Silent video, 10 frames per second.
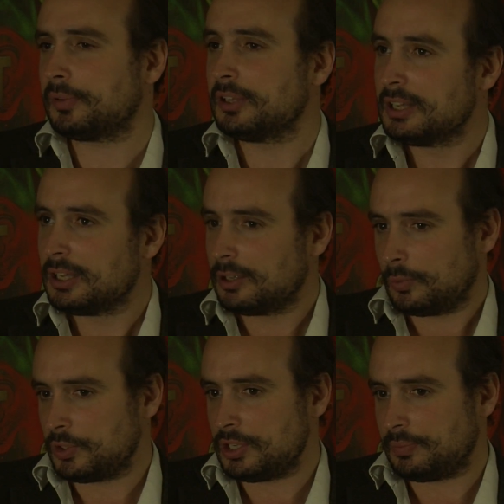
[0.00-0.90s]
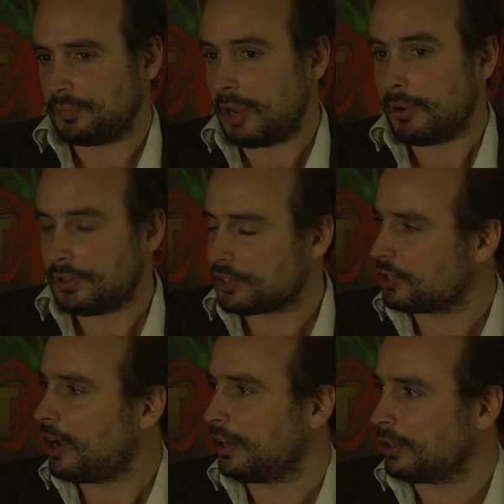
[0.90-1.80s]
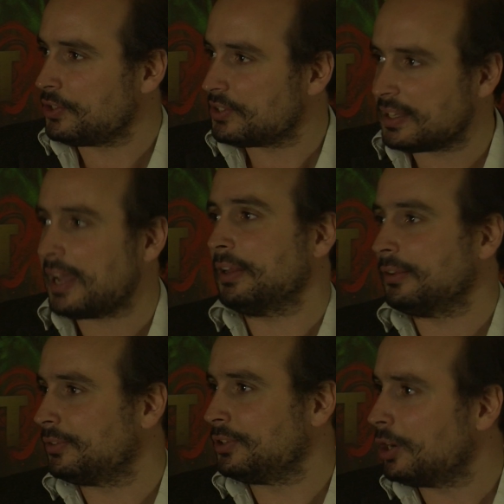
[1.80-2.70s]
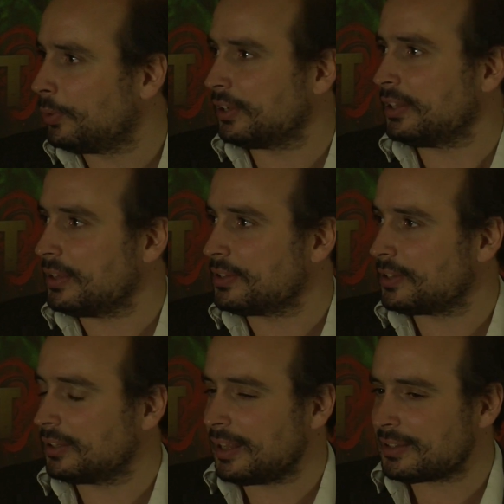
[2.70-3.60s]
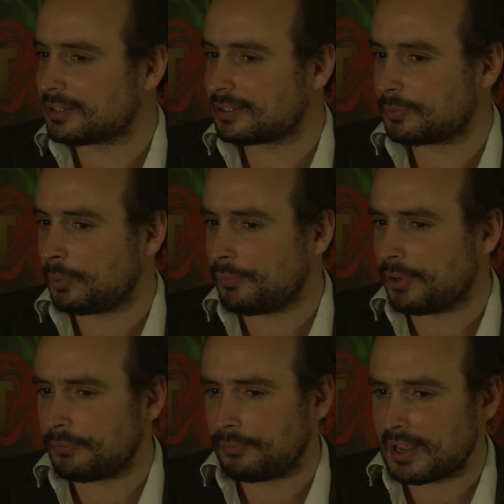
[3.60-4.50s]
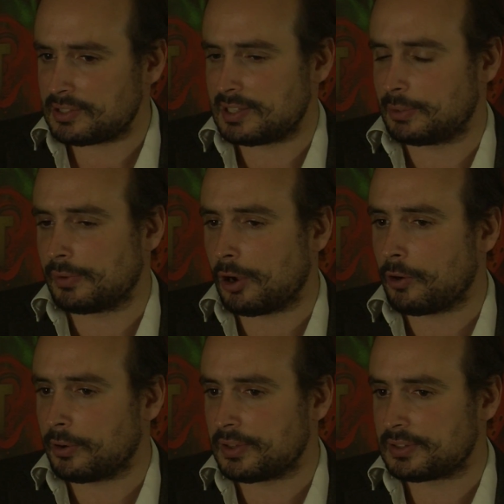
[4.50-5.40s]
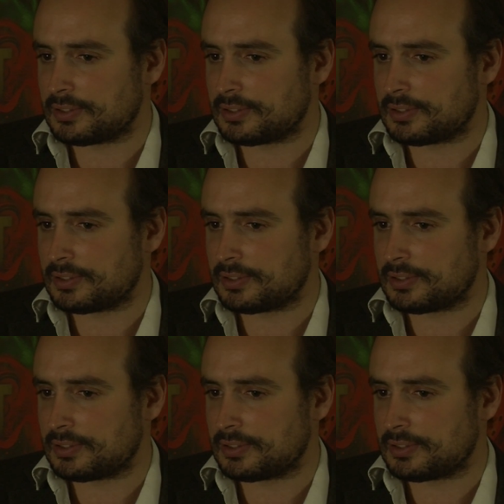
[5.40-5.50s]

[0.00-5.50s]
But when you hear it in The Shining, you just get it. You know what it is. And that's what I find fascinating with horror,